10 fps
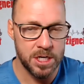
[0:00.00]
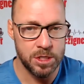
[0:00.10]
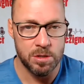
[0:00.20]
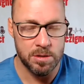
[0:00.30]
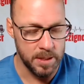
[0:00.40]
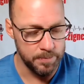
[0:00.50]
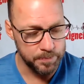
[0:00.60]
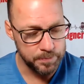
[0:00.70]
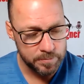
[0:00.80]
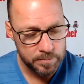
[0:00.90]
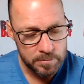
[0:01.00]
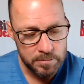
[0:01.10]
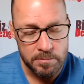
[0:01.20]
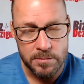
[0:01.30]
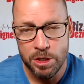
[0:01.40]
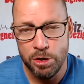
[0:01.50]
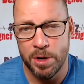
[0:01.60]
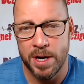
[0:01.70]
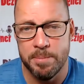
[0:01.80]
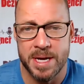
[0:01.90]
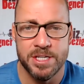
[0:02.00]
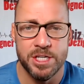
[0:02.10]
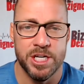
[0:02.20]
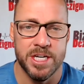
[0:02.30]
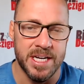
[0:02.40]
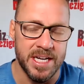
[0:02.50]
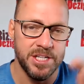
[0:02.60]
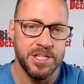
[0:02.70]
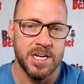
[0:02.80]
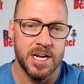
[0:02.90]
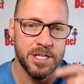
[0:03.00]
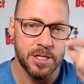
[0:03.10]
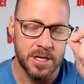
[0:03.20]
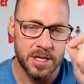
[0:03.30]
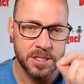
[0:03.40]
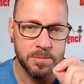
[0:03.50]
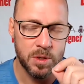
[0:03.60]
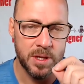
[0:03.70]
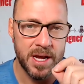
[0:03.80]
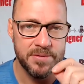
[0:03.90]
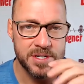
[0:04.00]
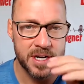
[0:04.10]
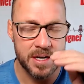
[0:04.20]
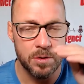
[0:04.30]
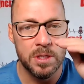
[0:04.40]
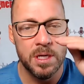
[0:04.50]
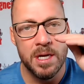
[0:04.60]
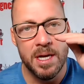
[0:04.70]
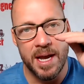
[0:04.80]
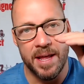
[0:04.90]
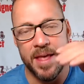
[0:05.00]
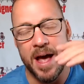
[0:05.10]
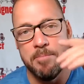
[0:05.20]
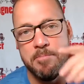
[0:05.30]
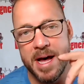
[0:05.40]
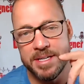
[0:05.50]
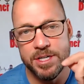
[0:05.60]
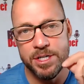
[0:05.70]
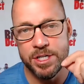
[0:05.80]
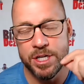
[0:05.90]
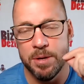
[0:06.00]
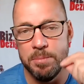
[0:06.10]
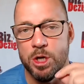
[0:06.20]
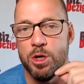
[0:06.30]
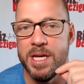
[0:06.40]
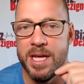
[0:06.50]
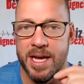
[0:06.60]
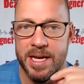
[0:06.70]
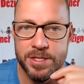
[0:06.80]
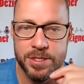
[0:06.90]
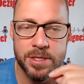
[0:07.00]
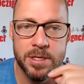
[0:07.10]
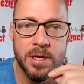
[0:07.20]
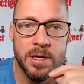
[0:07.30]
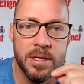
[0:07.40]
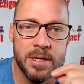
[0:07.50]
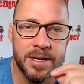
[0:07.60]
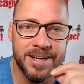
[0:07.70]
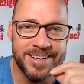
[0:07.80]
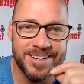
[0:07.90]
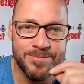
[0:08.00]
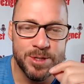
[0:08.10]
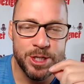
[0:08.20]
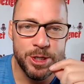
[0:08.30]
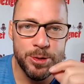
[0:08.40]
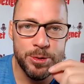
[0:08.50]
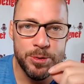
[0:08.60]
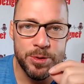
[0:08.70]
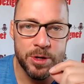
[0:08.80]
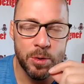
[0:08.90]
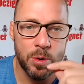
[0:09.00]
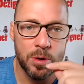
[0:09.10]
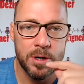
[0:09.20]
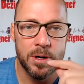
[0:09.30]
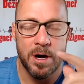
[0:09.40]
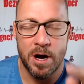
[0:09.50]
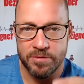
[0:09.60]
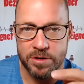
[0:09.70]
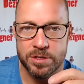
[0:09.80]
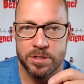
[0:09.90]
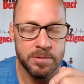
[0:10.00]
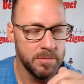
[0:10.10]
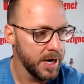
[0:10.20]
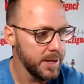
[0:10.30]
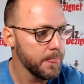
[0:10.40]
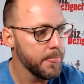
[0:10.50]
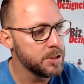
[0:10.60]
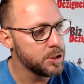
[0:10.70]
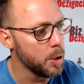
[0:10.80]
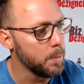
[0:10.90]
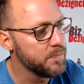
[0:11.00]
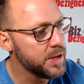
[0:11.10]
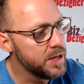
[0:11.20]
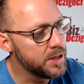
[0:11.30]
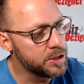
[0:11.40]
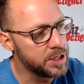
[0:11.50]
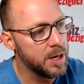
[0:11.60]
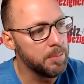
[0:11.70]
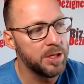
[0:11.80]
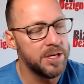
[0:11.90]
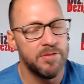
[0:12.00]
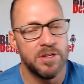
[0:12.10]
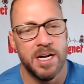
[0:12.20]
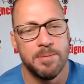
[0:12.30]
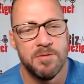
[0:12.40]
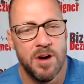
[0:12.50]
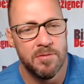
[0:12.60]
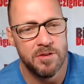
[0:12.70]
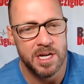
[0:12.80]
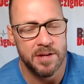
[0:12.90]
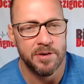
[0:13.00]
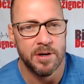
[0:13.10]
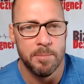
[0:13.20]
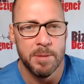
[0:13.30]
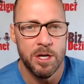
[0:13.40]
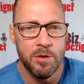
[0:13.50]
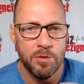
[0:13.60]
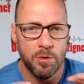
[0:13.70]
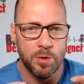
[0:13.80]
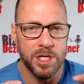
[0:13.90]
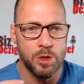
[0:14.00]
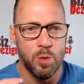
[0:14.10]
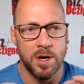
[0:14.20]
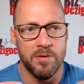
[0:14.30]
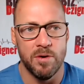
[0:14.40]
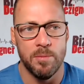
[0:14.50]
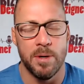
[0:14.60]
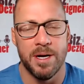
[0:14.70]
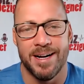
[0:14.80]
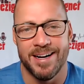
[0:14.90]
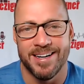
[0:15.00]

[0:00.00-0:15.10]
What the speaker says: to make sure that you create messaging in each stage of the customer life cycle. And that message communicates to your offers, right? So there's a couple of different types of offers out there, and I'm going to go through each one of them